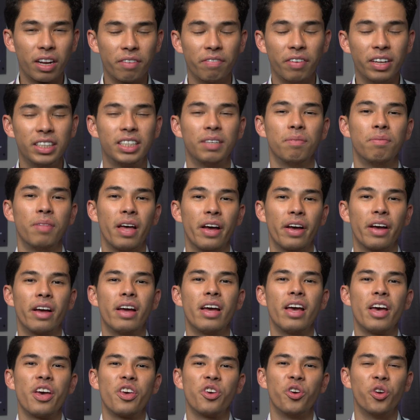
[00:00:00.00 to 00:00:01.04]
convince them that,
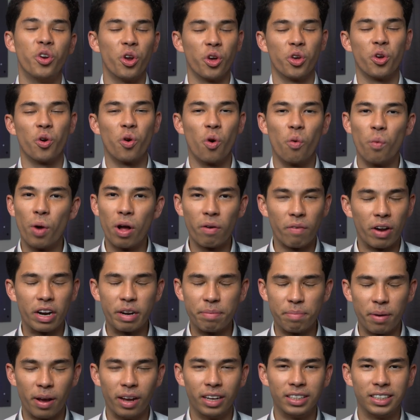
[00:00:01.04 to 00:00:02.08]
you know, you're a
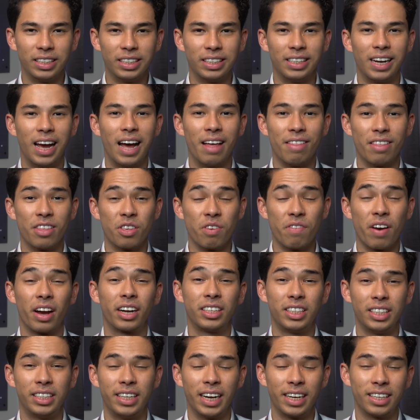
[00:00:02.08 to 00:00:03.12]
well-rounded person and that you've
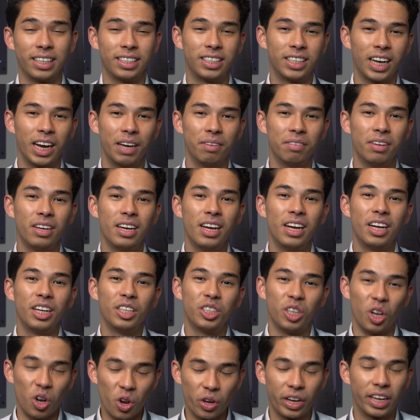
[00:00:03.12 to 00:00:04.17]
actually taken the time
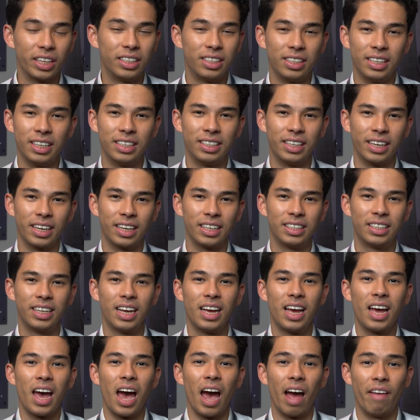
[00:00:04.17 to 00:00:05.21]
to look into these things
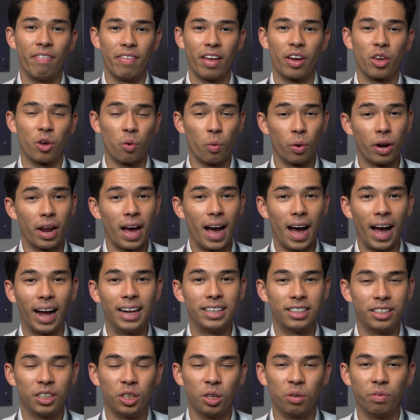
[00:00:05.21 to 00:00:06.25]
and that you want to add
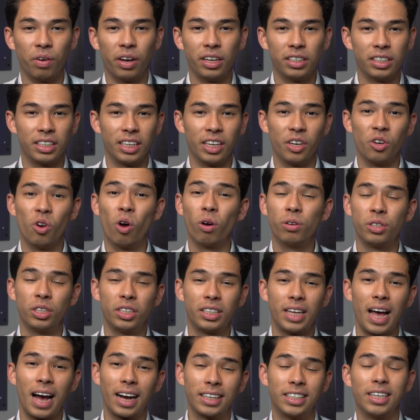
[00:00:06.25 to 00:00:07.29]
to the university, not
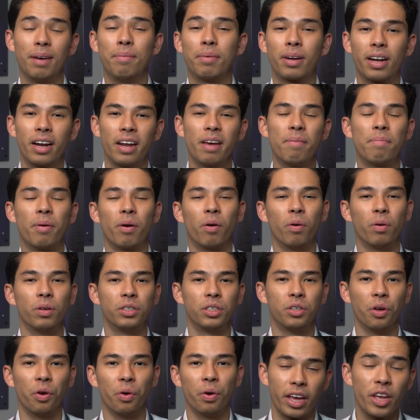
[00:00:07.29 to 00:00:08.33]
just academically, but
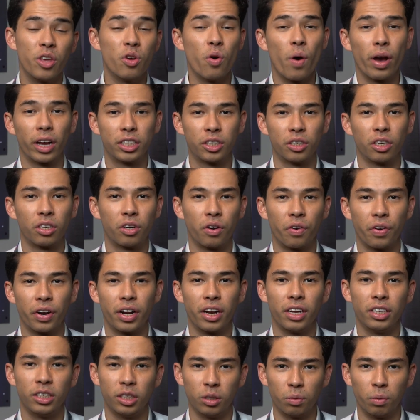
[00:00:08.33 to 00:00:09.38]
also in your
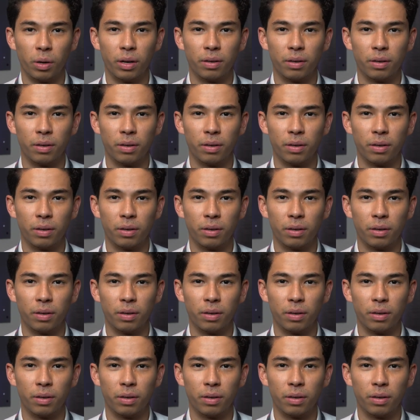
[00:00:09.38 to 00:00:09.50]
extracurriculars as